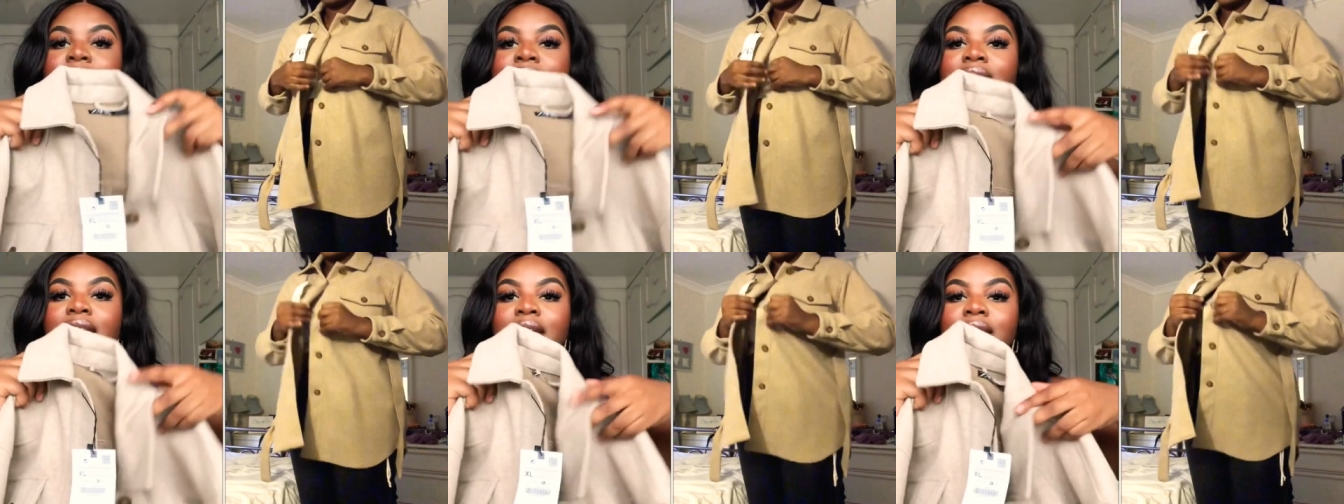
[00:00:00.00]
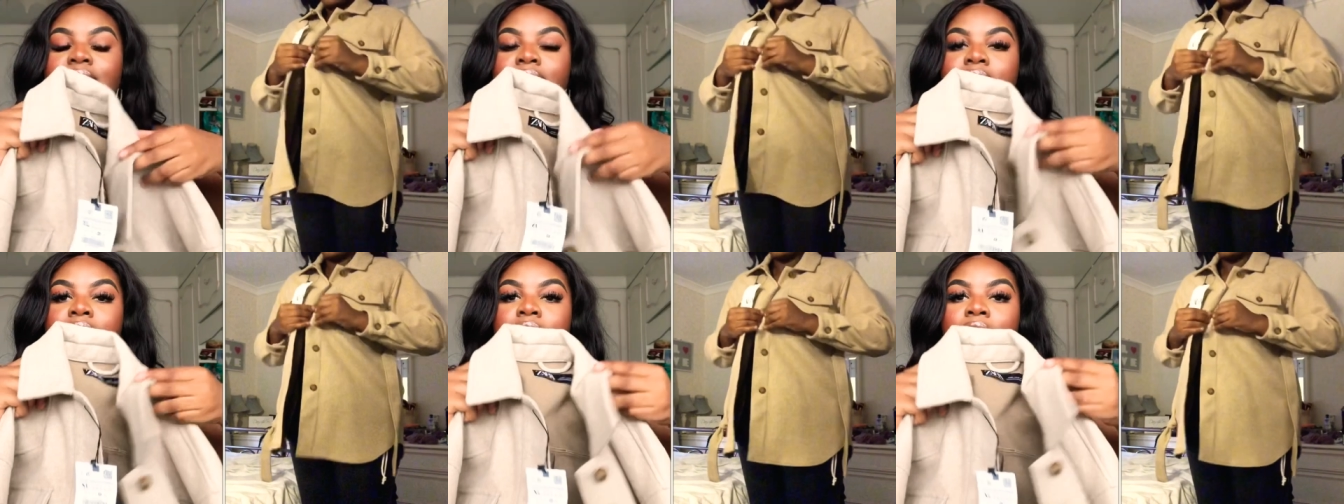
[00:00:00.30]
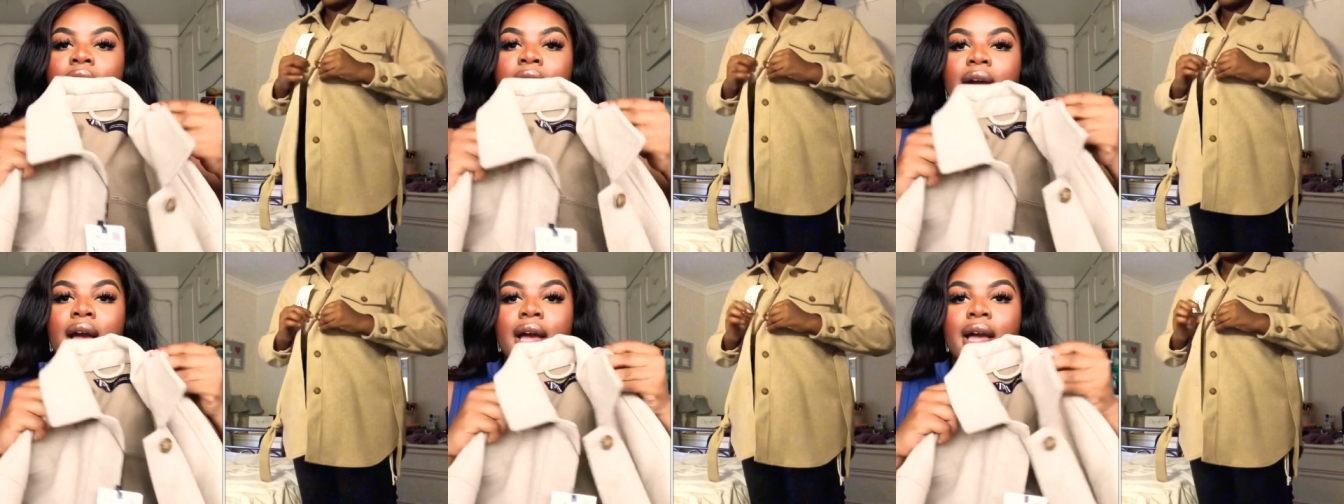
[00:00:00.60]
this
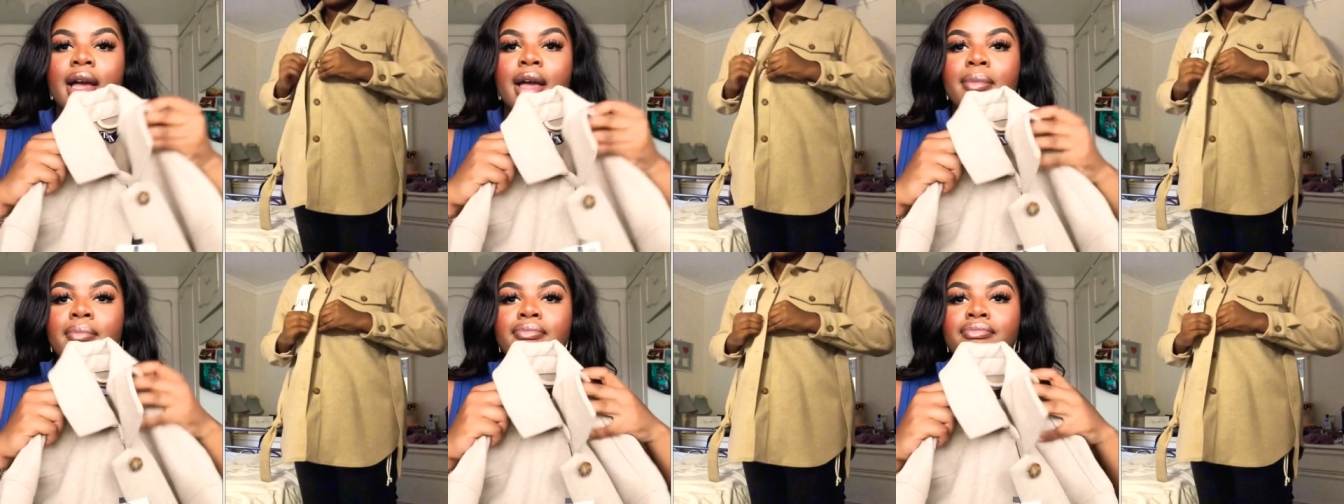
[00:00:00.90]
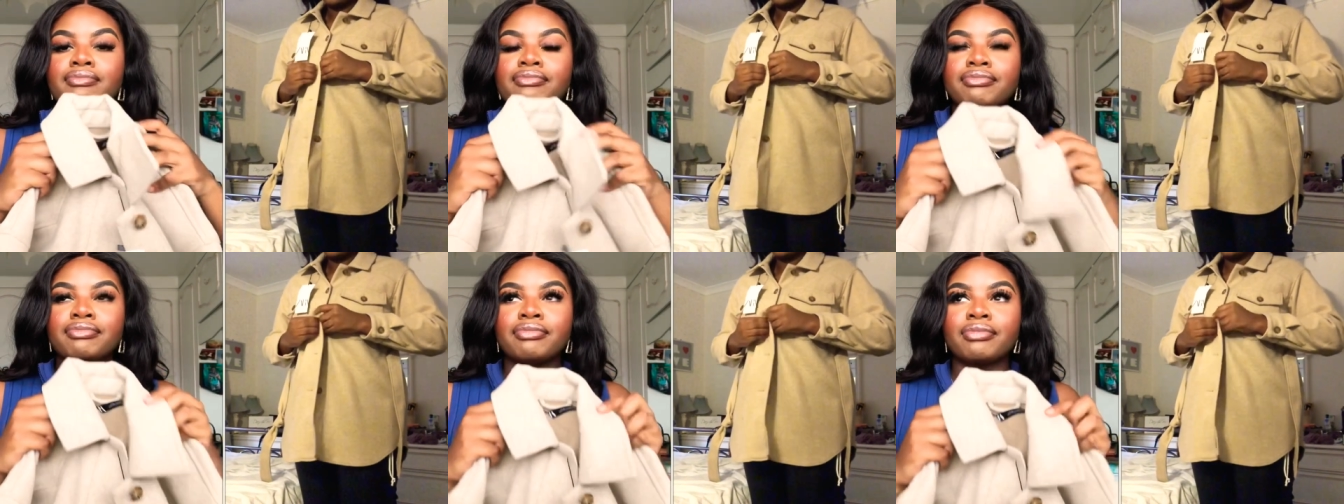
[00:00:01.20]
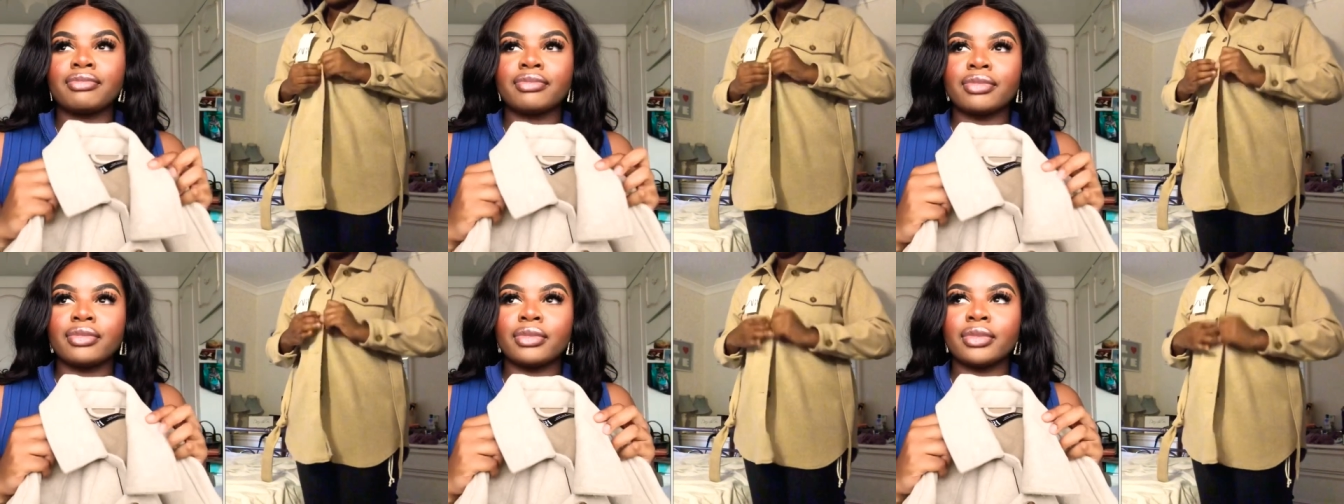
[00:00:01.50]
um
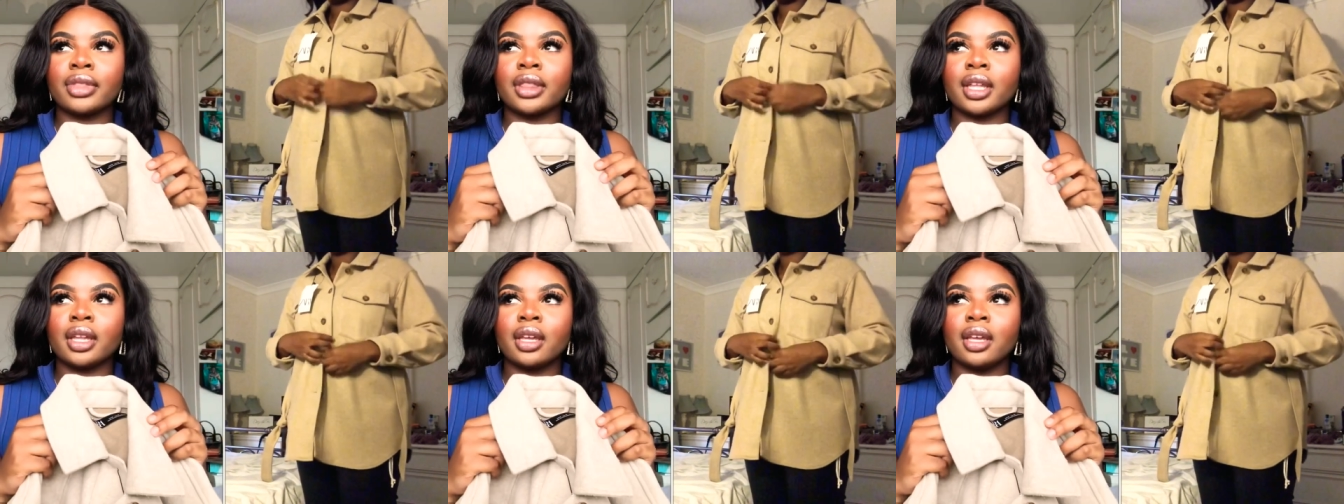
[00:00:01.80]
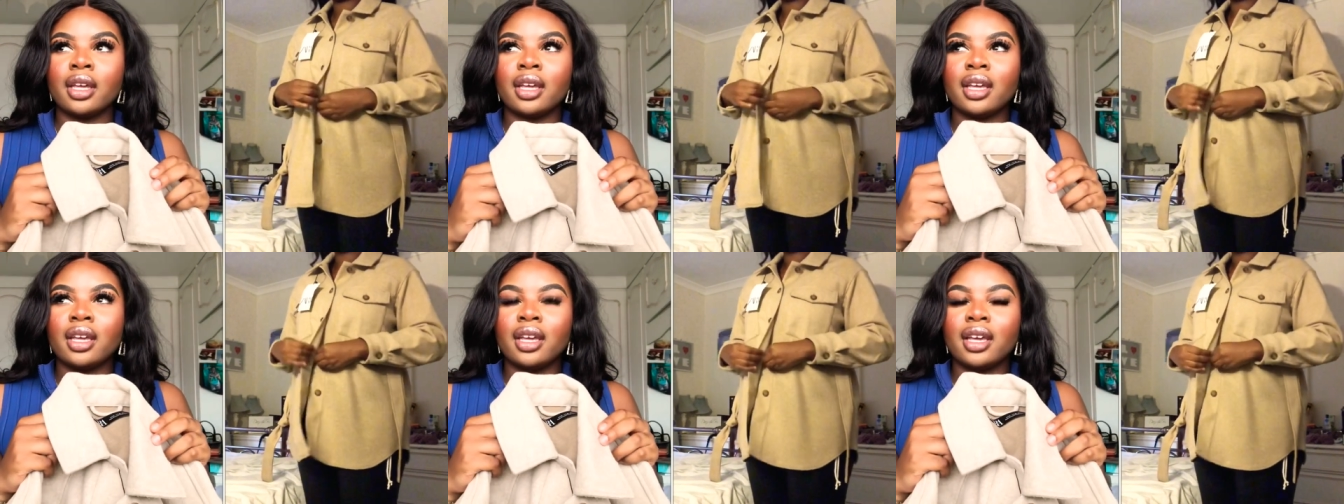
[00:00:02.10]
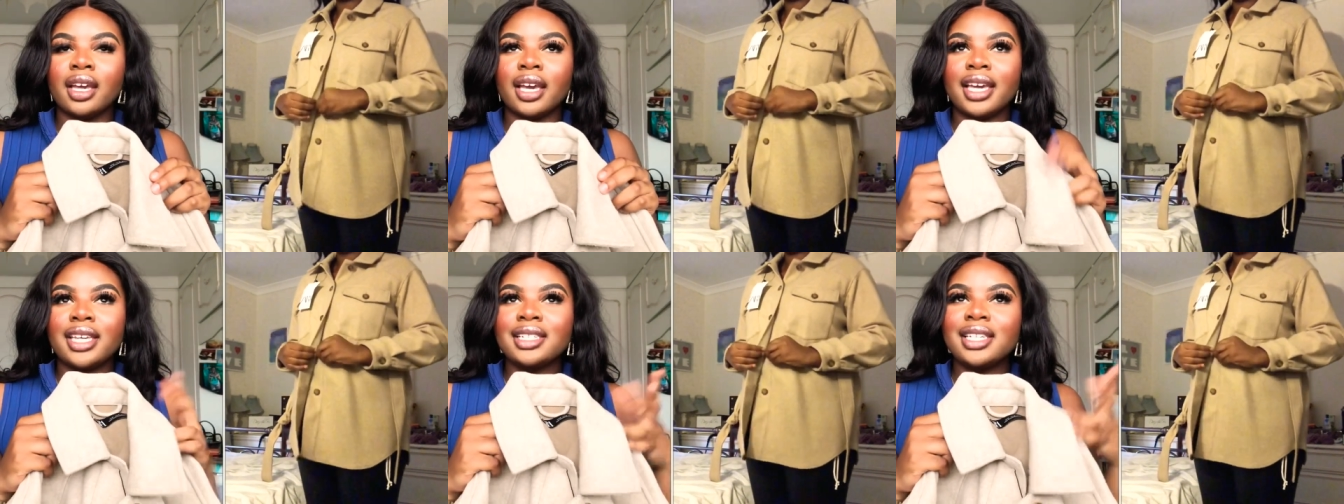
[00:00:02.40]

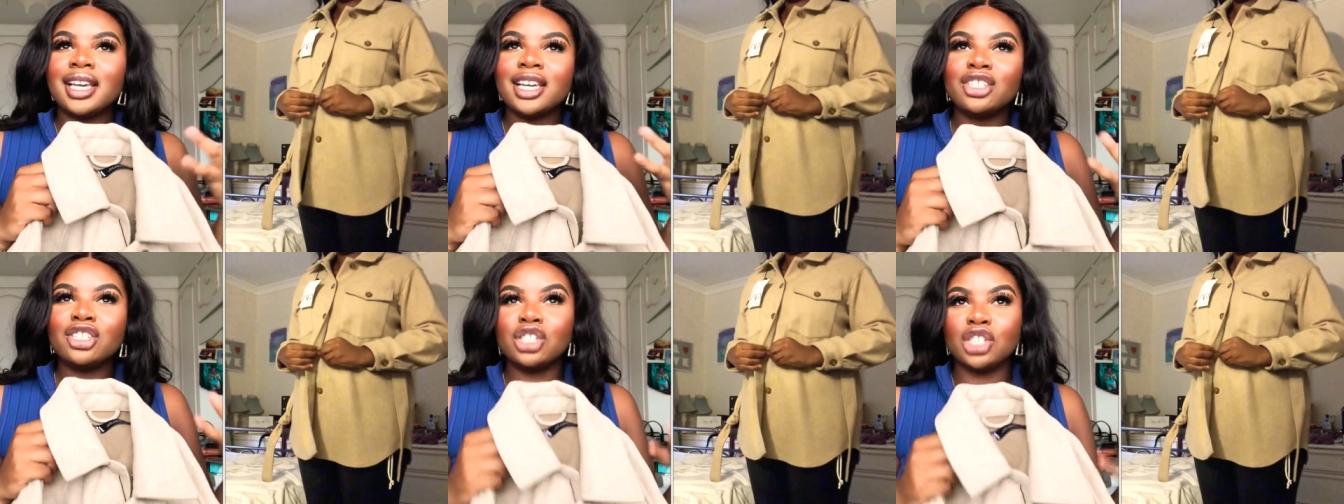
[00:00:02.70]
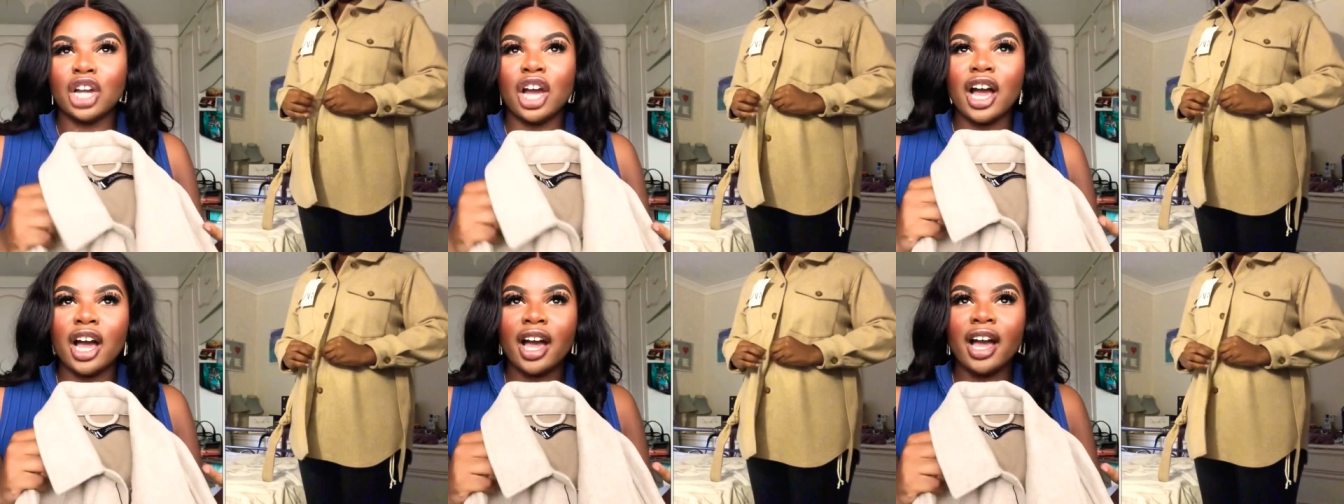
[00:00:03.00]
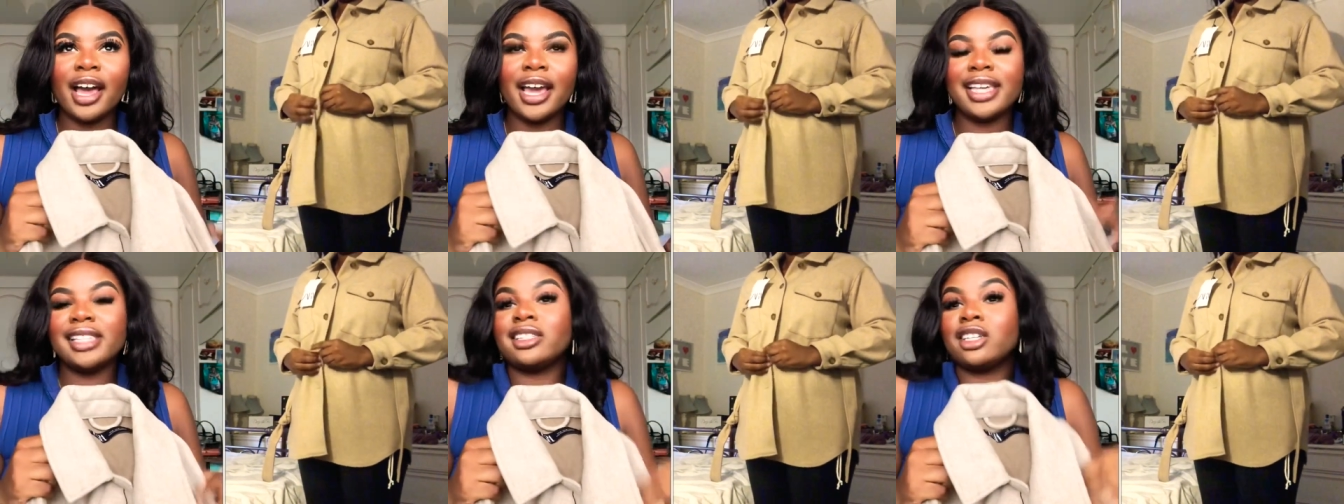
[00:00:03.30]
is it a shirt?
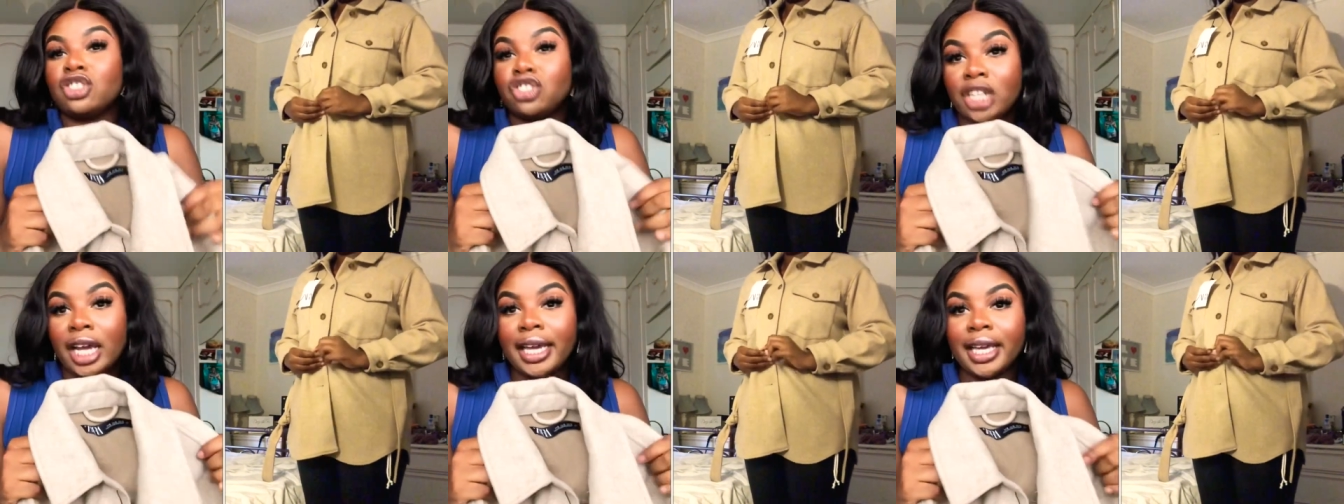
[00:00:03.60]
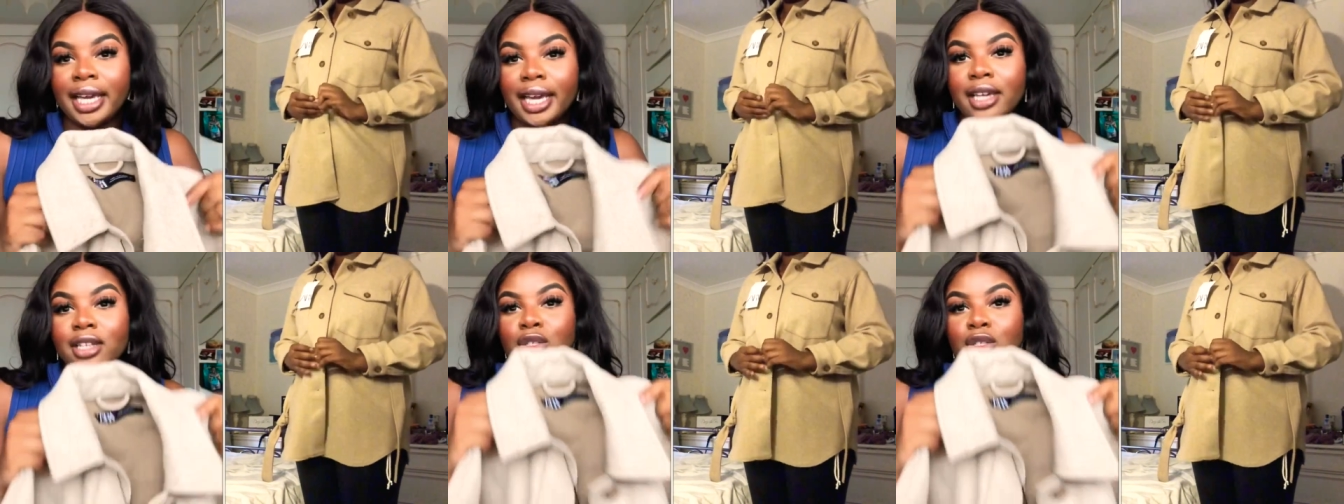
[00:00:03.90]
It's a jacket as